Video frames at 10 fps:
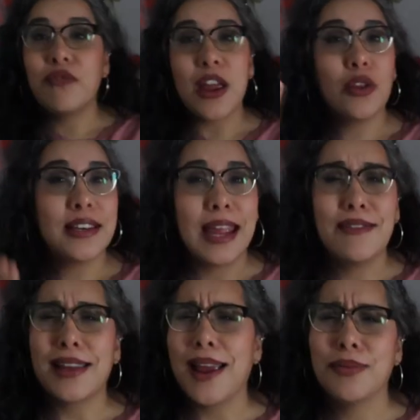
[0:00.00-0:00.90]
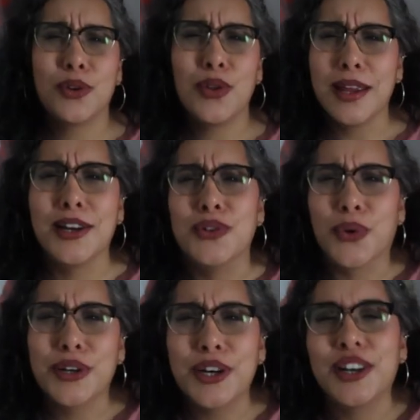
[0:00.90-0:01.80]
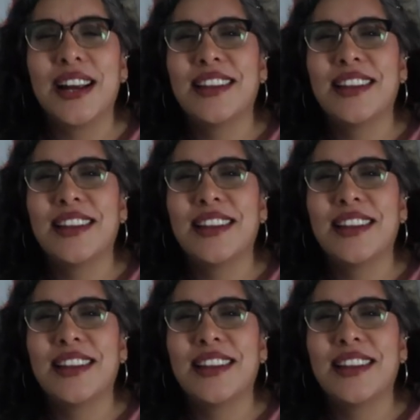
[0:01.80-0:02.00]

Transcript: Viola Davis, I absolutely adored her.